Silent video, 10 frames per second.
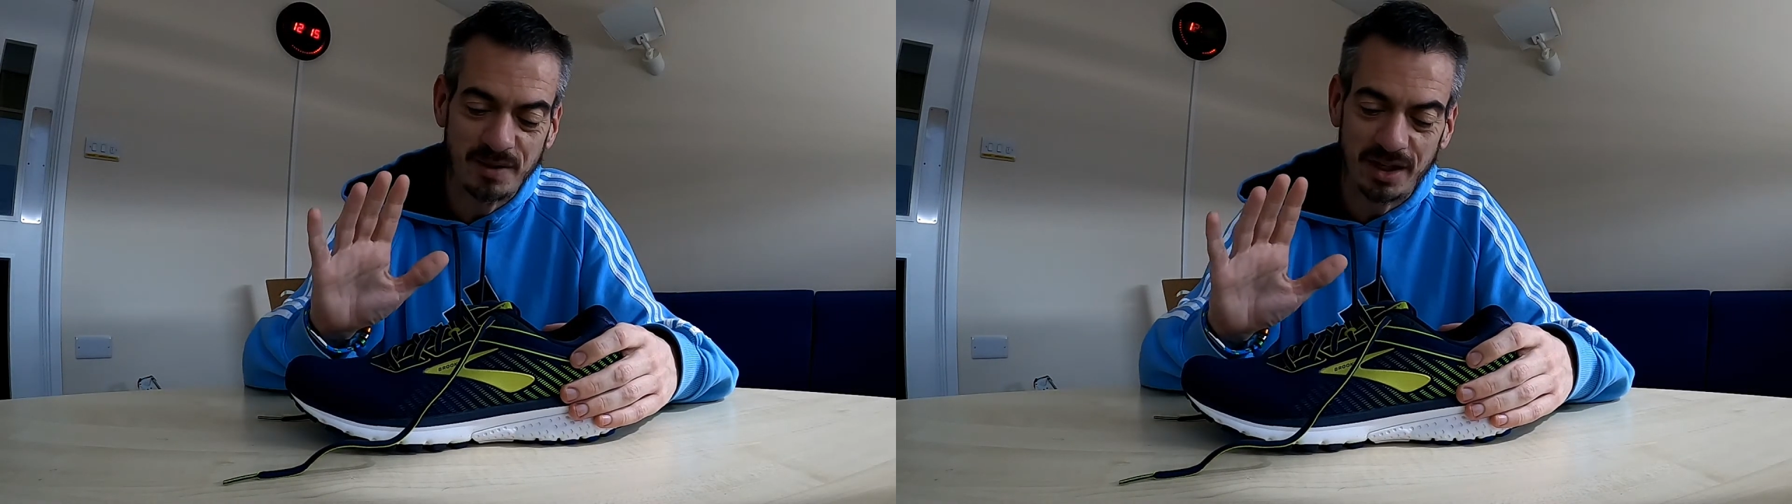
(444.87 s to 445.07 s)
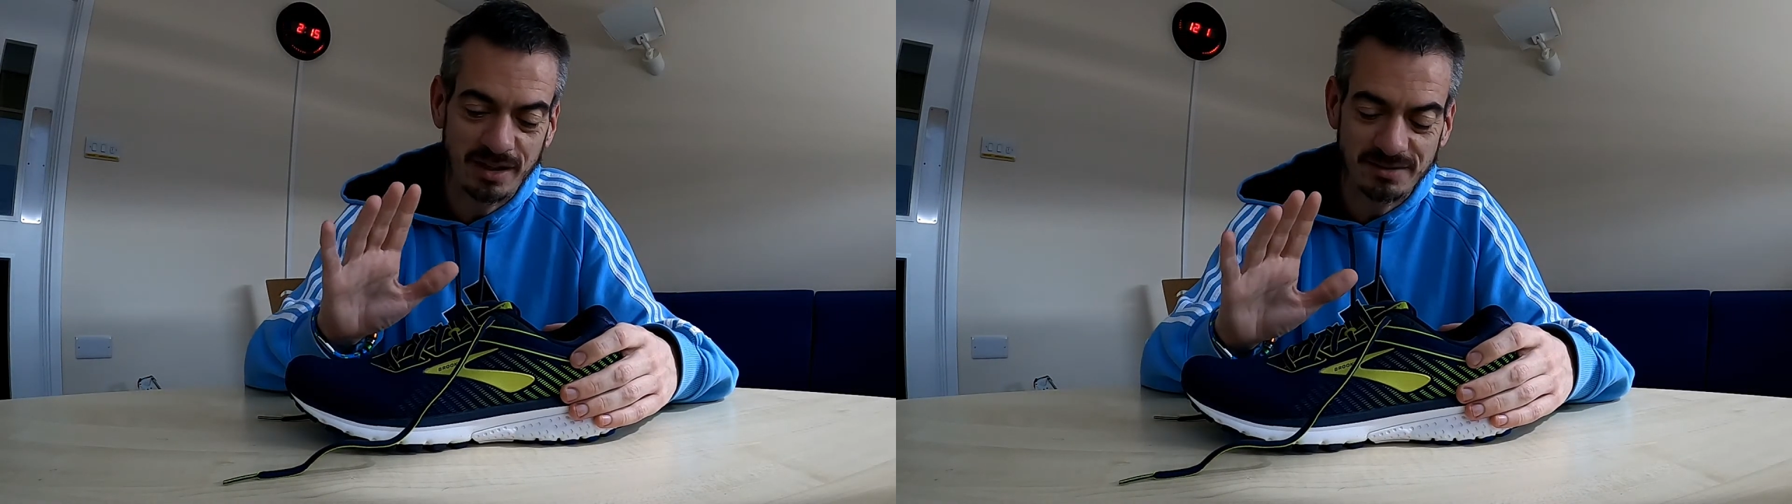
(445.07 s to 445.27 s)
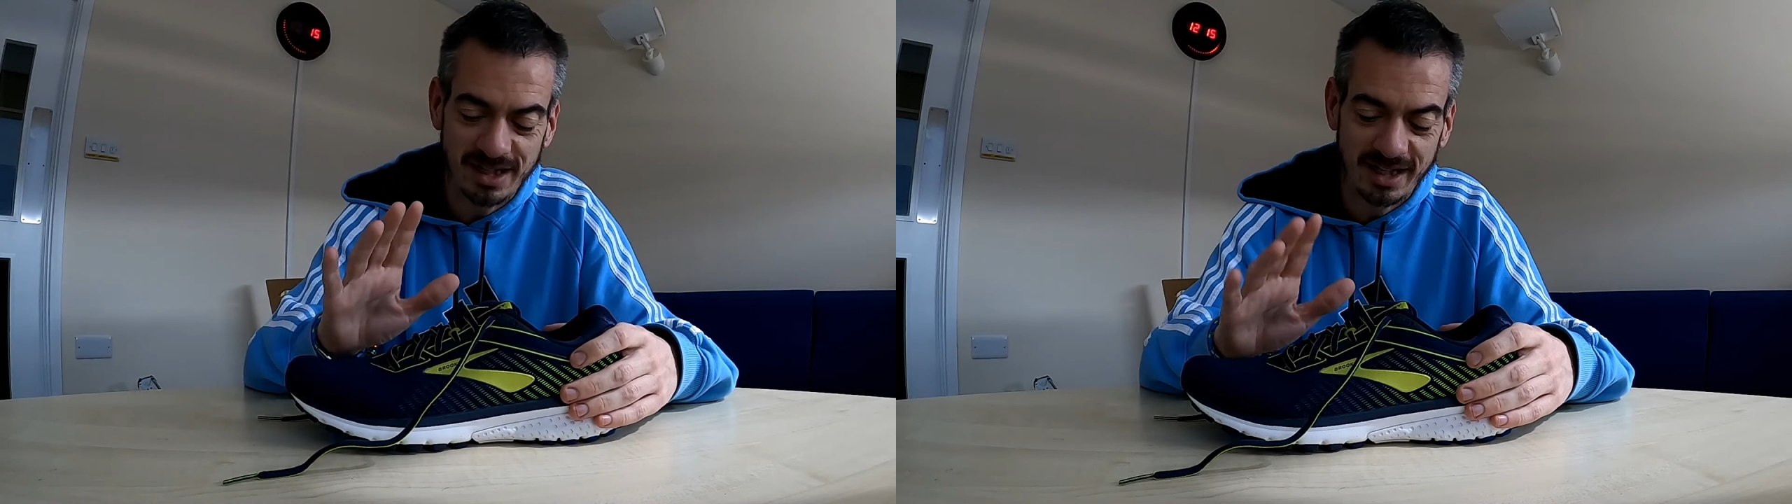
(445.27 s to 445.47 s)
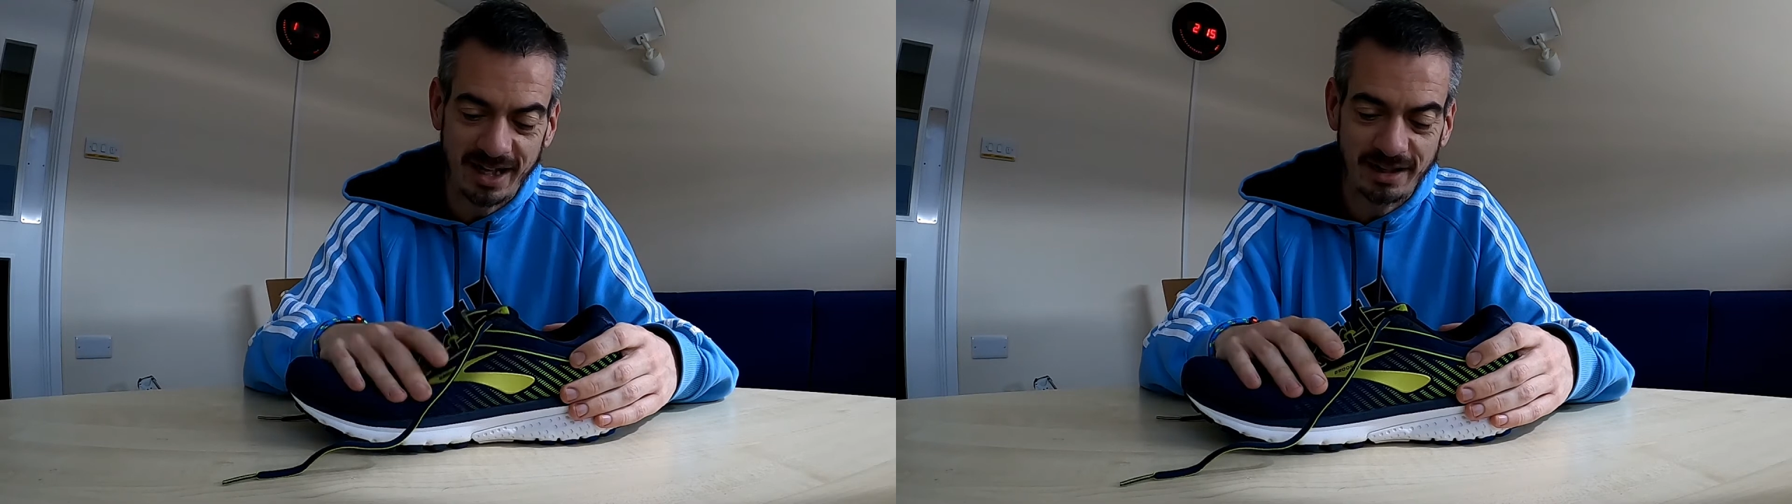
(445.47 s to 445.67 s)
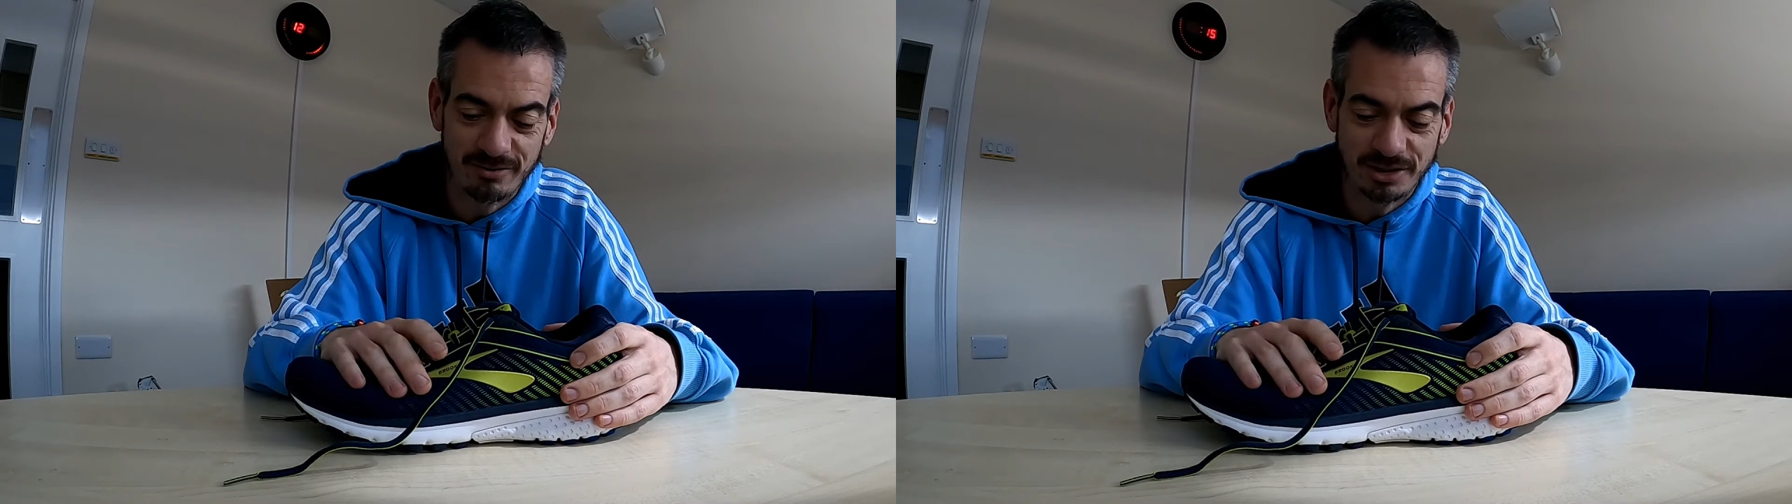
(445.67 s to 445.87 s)
I don't take
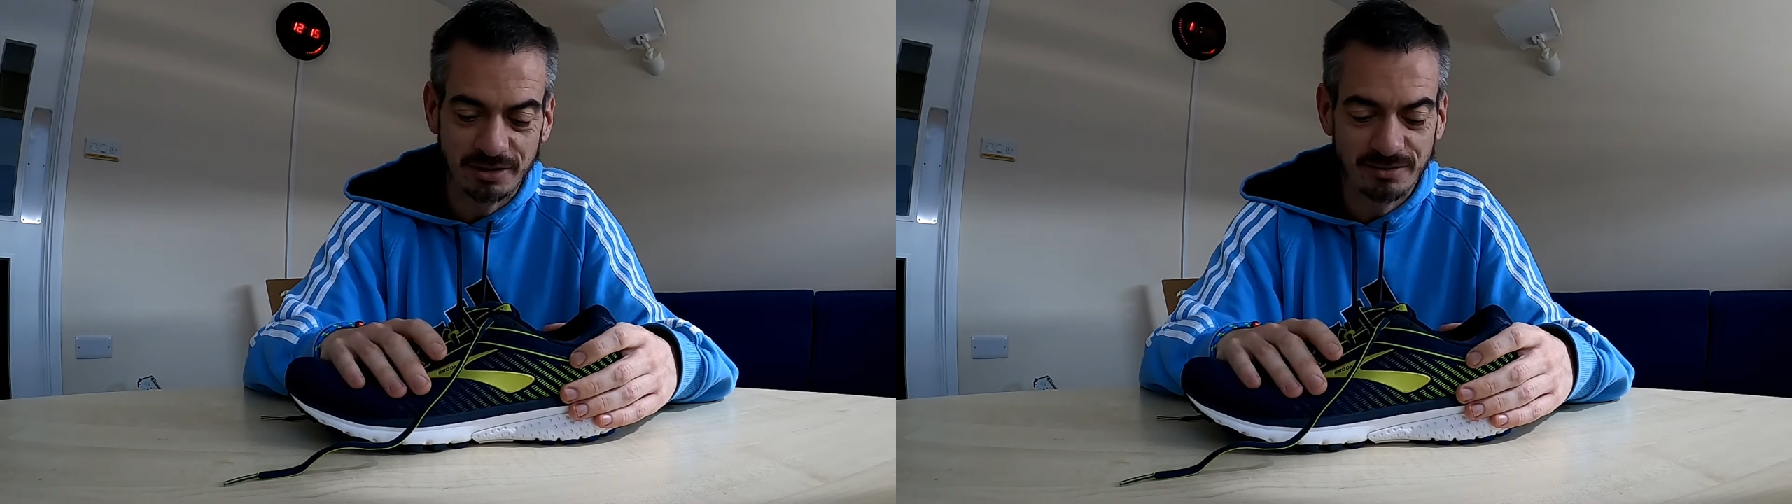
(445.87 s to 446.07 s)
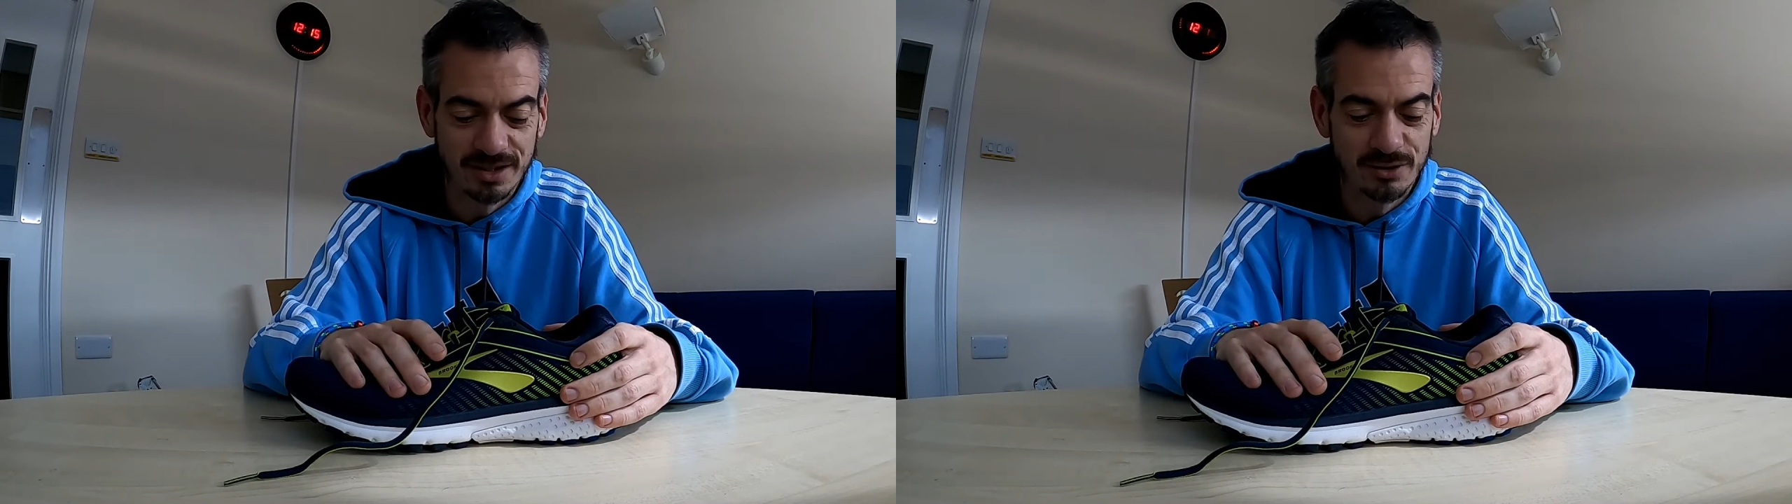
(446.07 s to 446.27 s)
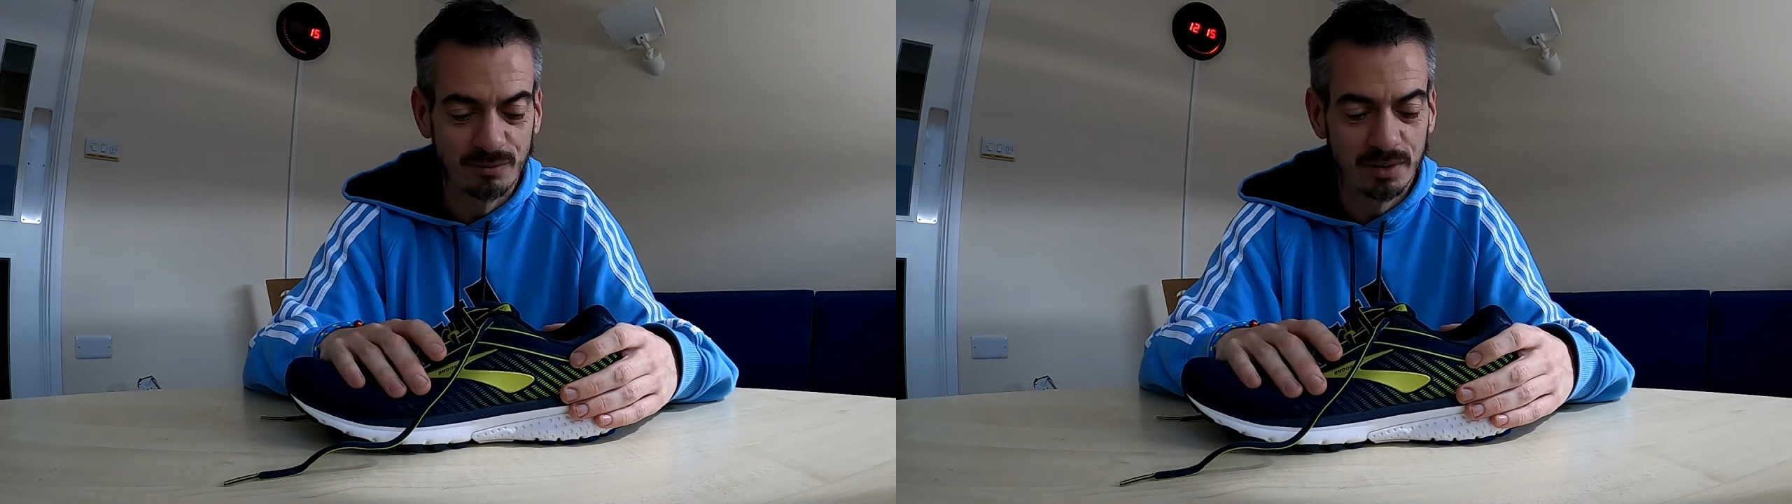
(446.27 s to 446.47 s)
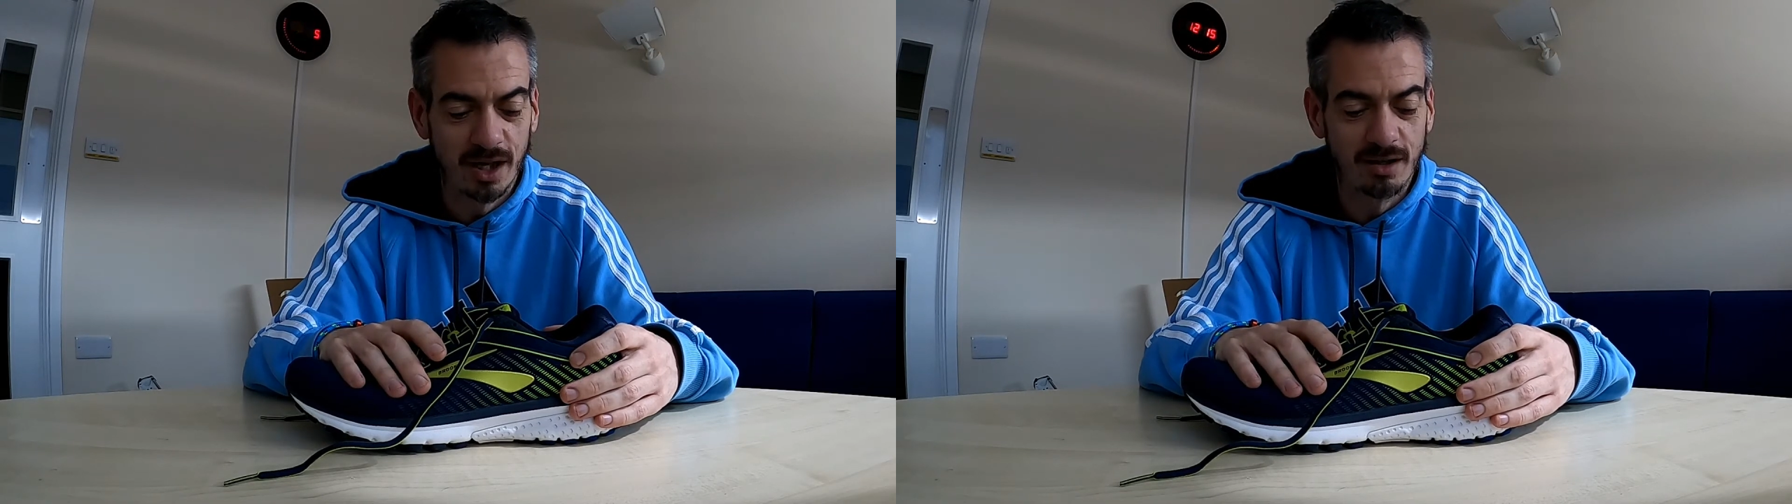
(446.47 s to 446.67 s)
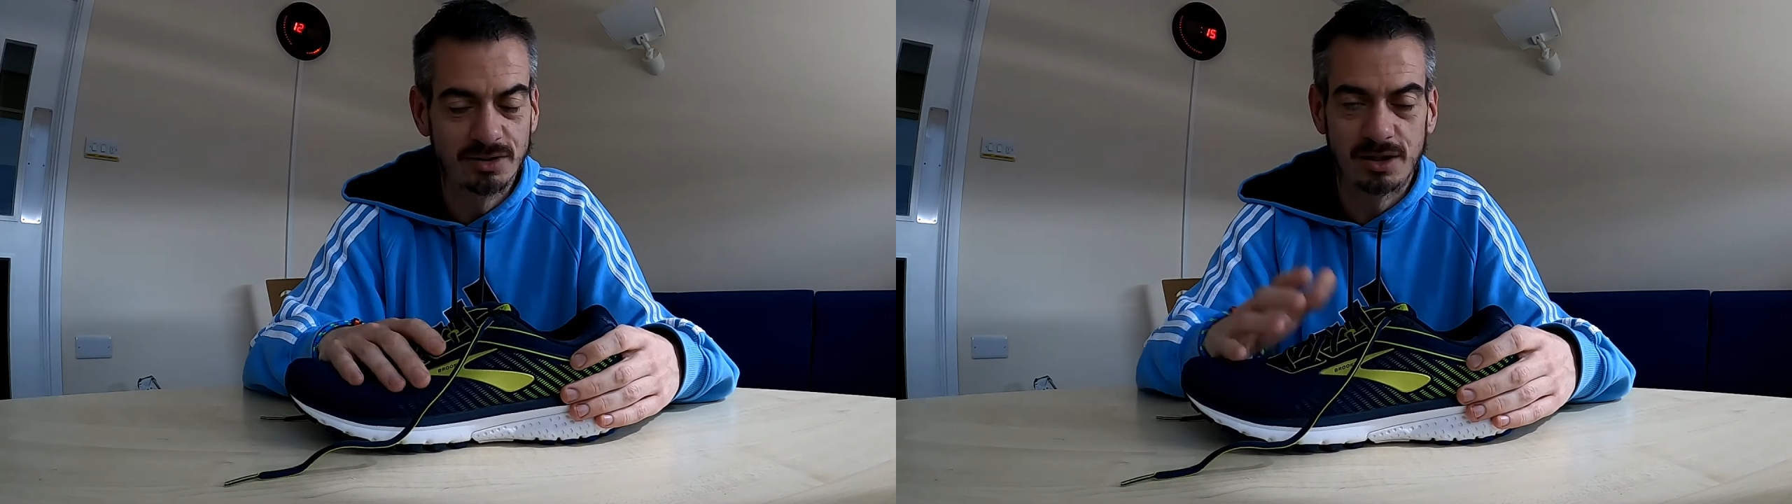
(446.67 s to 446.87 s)
any gratuities from
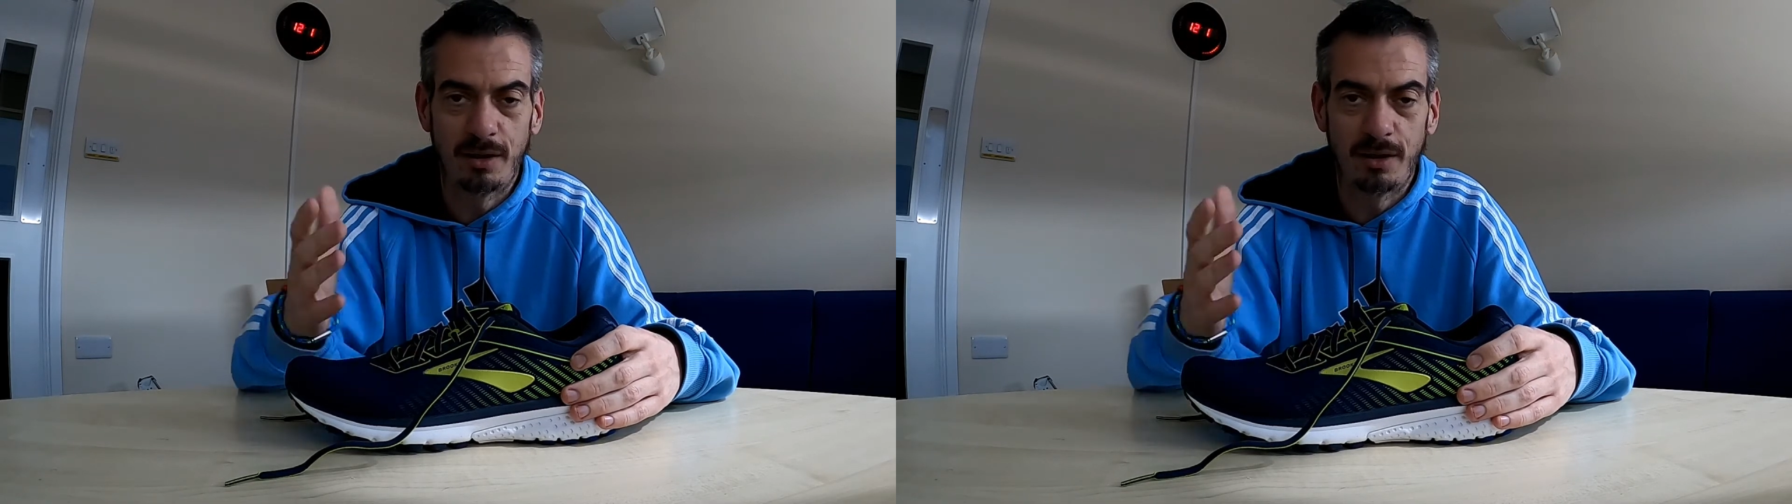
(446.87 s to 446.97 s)
Ghost.